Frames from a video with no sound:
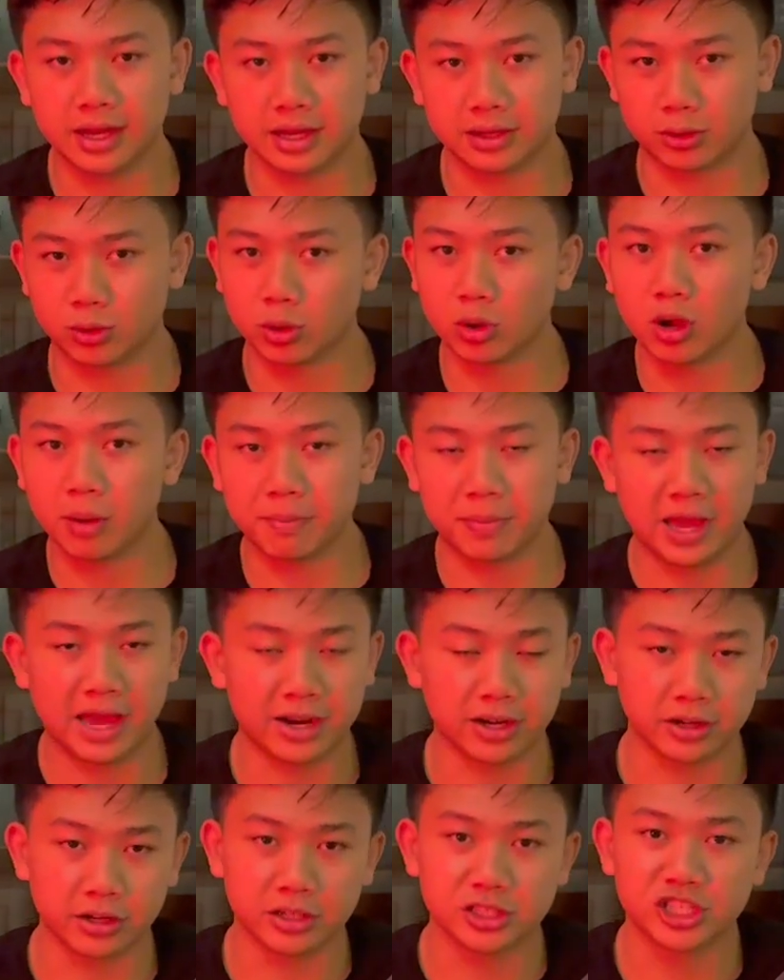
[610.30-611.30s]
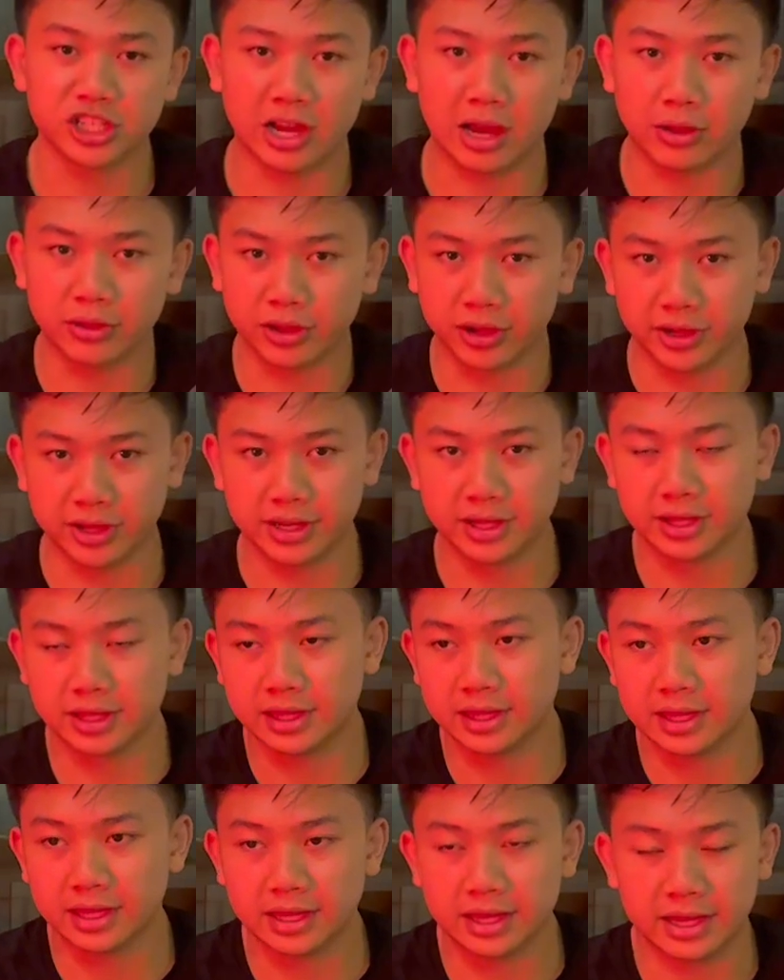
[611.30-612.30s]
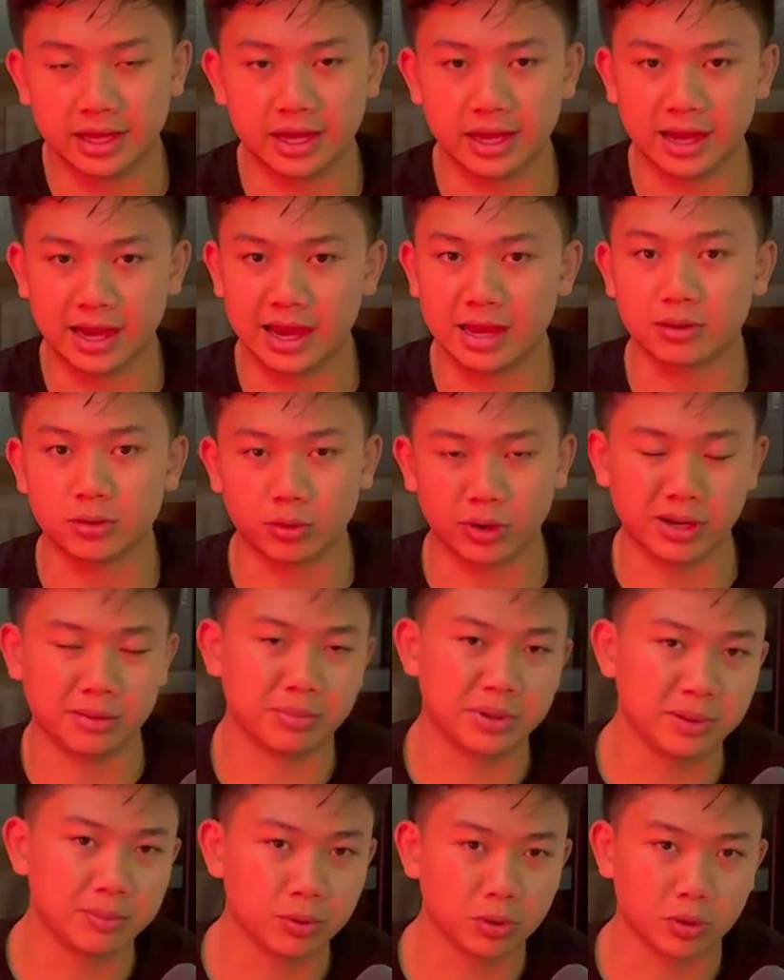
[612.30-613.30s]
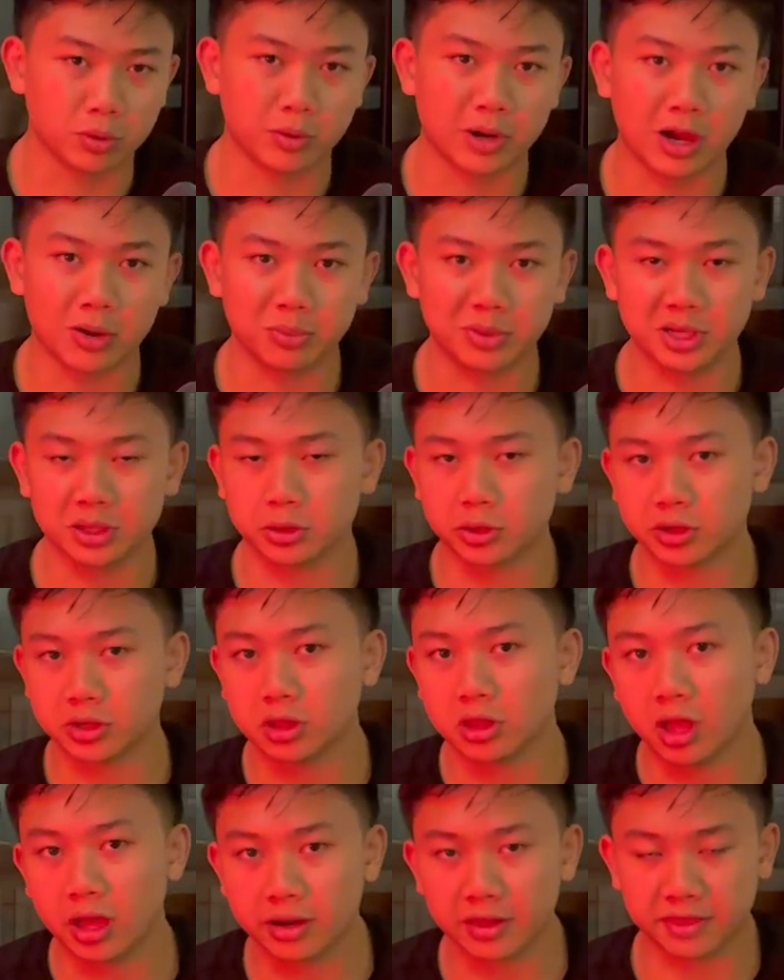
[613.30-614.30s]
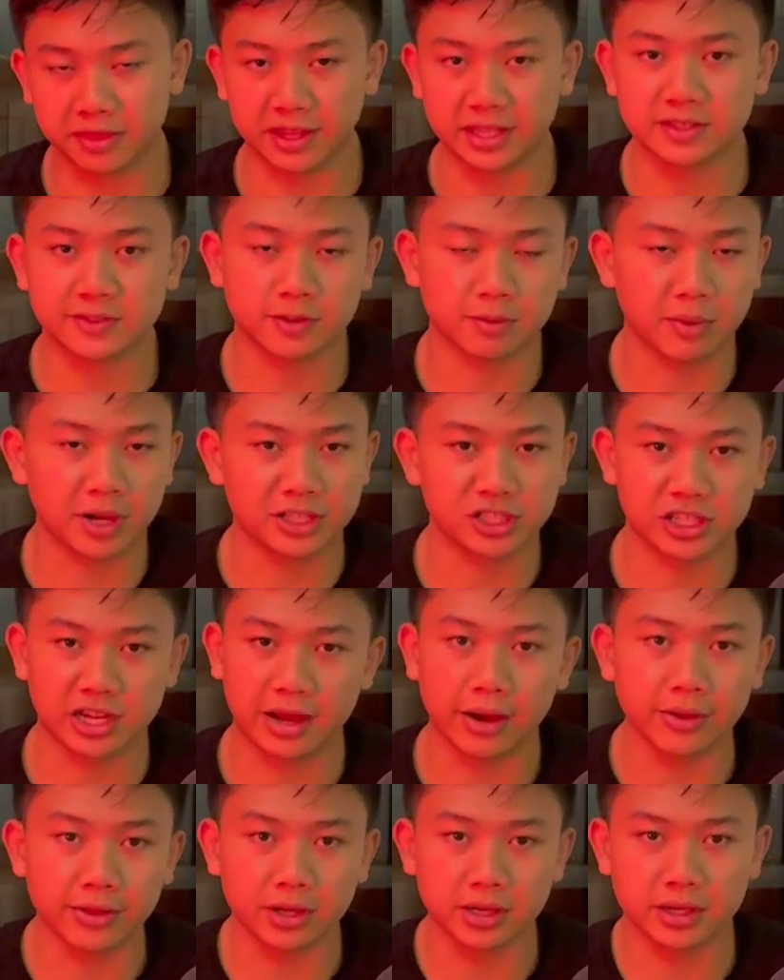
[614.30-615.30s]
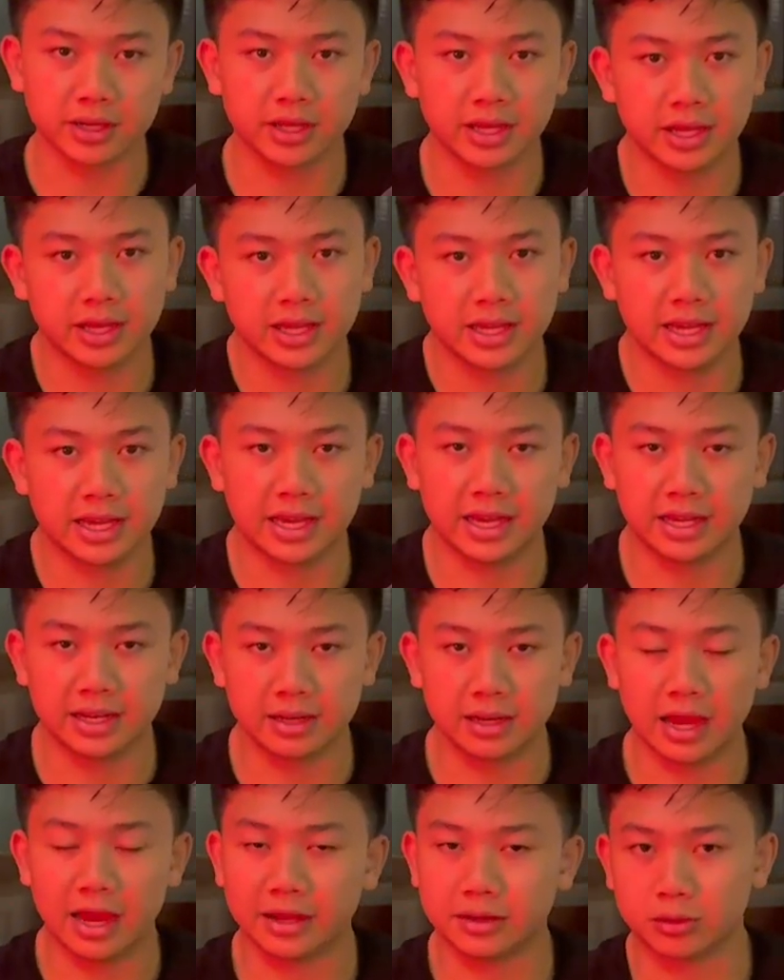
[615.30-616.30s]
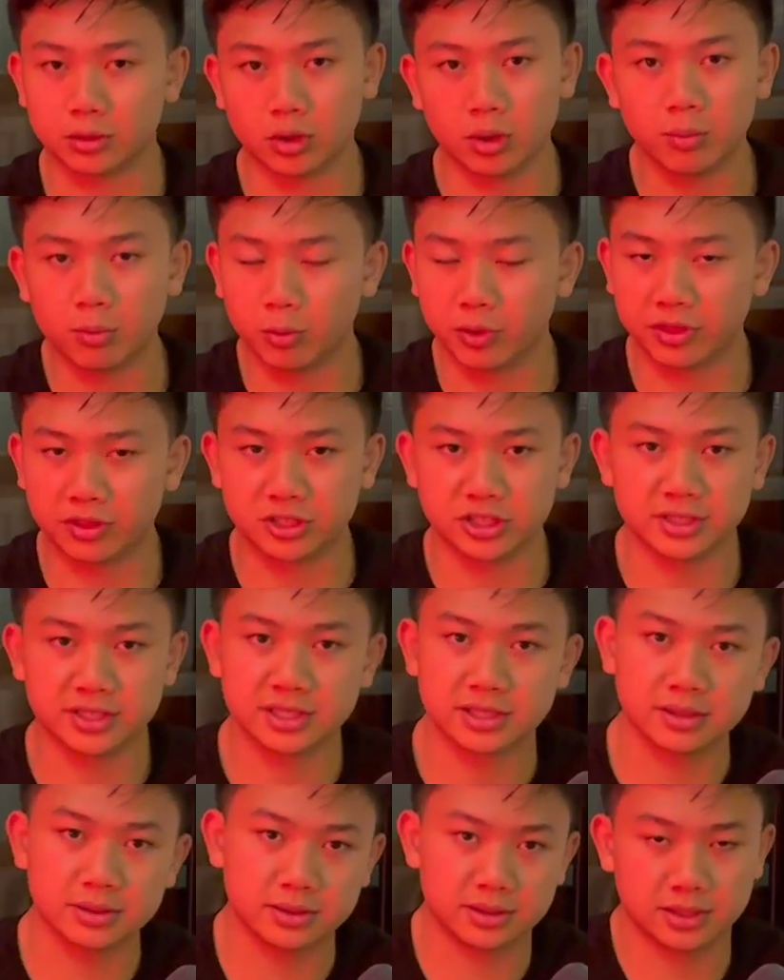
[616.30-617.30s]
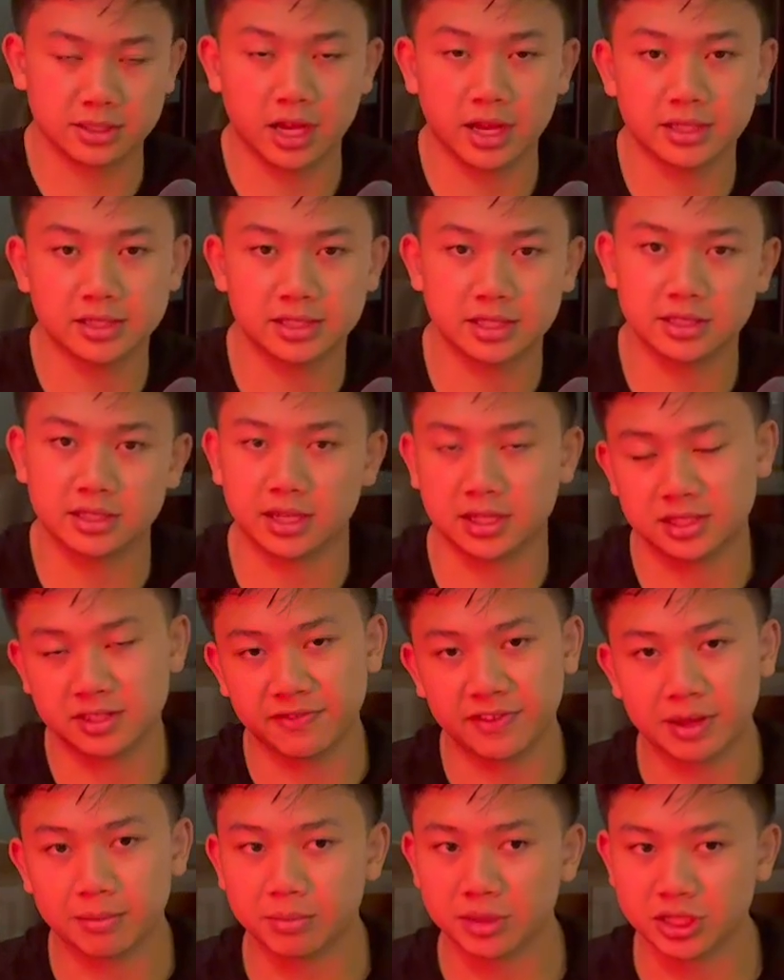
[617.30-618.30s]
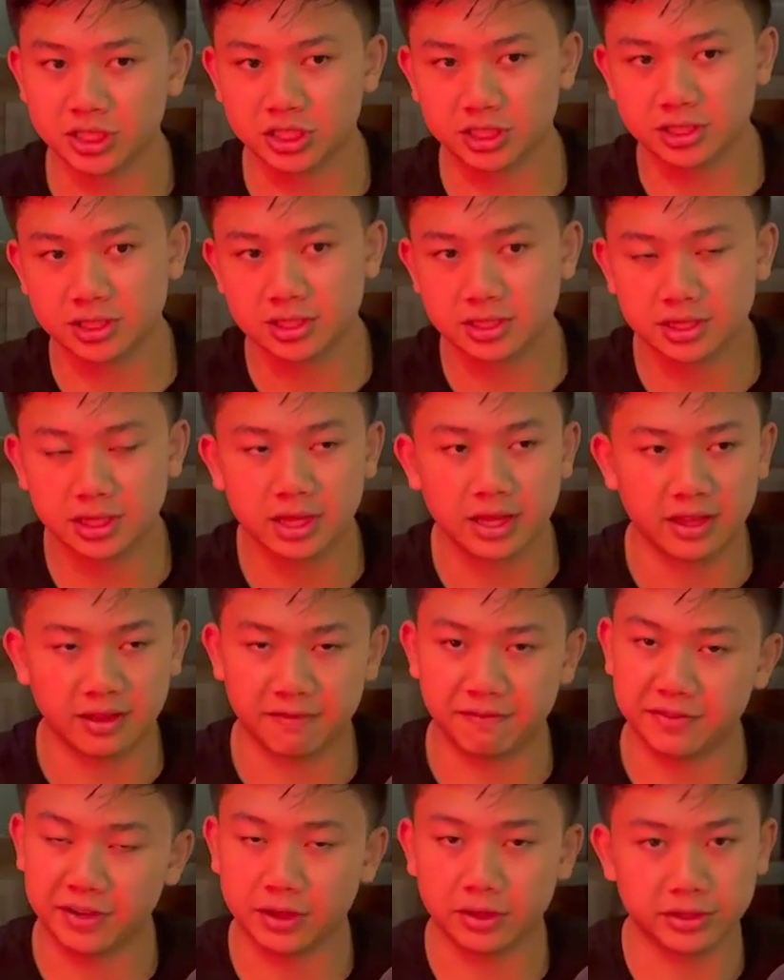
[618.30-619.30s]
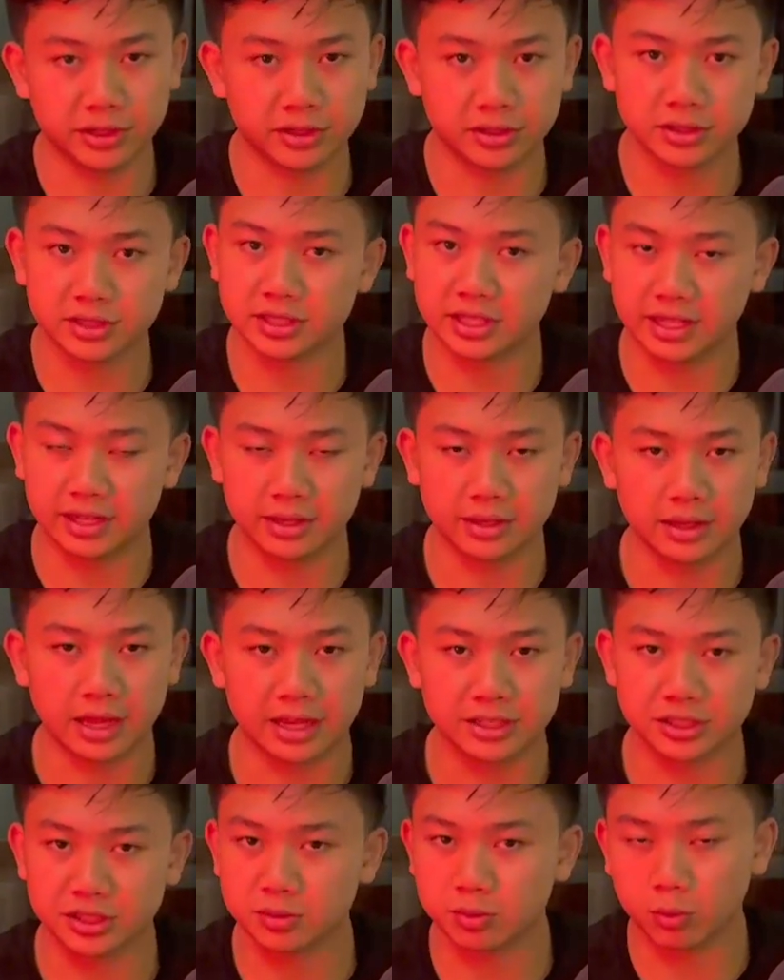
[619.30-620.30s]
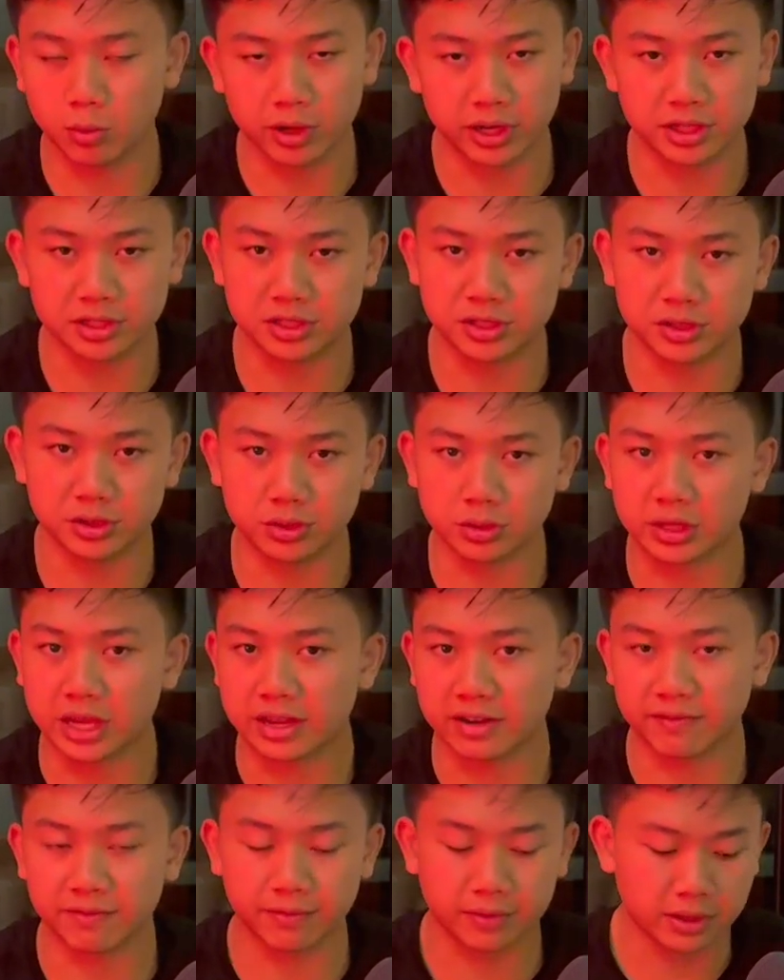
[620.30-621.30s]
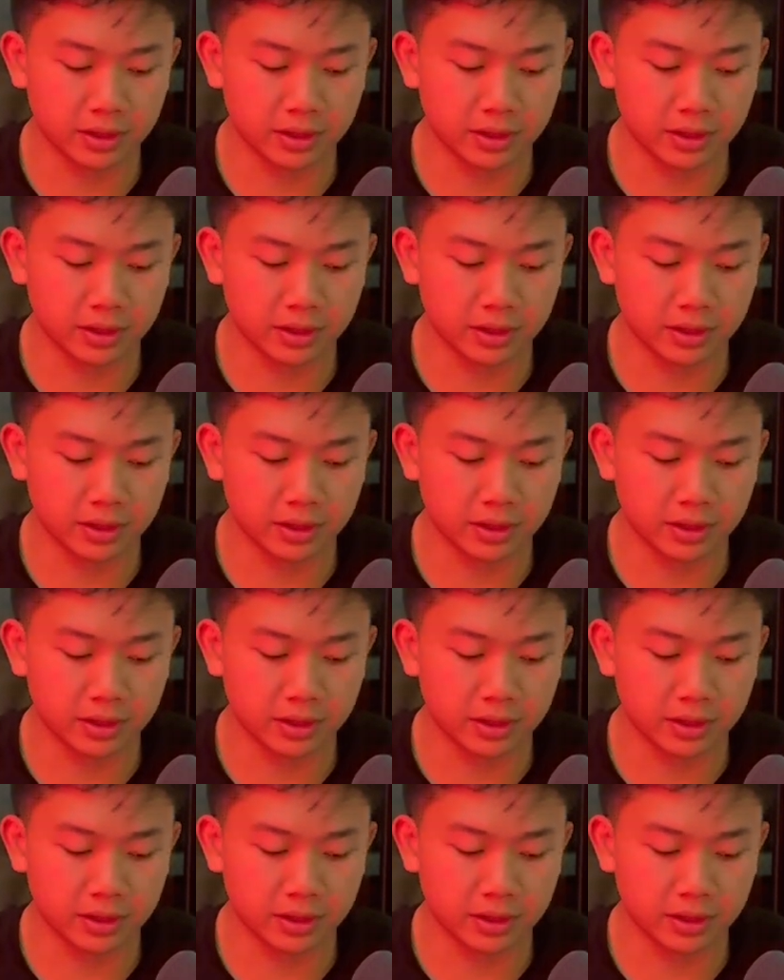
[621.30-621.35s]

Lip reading: Grew up, had a good childhood, had great people around me, learned a lot of things from my childhood. And I grew up with just tons and tons of ambitions, failures. And I just wanted to kind of